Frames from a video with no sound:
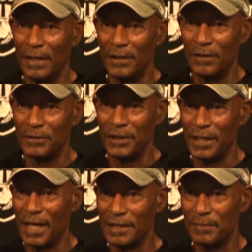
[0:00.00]
you know, Gene
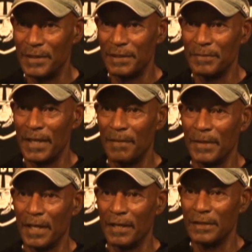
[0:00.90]
and I spent some time
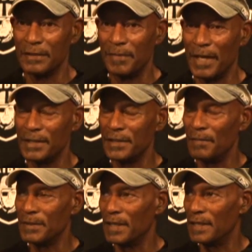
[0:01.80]
together this past
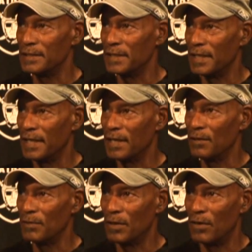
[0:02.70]
summer down in San
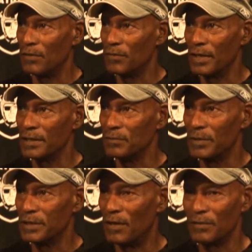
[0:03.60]
Diego with all the rookies, and
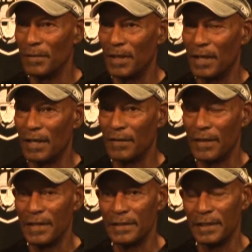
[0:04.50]
we talked about a lot of
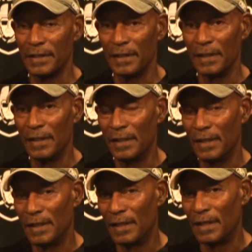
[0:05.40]
things. And
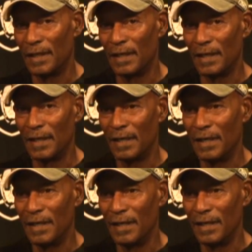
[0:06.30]
uh,
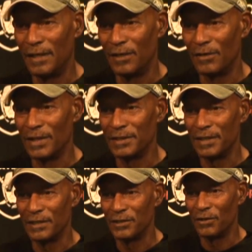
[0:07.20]
you know, that's
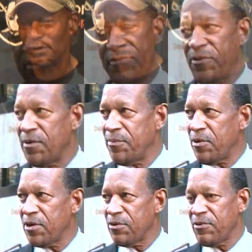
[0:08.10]
that show you you never
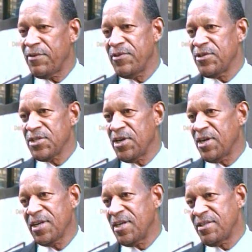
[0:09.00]
know. You know, your
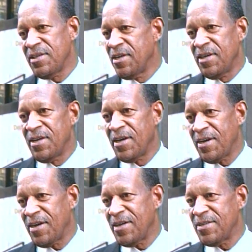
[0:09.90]
time is your time.
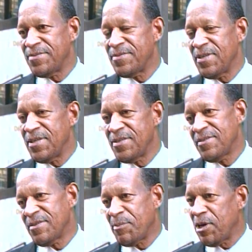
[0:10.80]
Being a
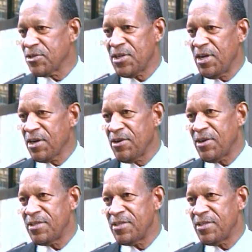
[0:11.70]
father, being a friend,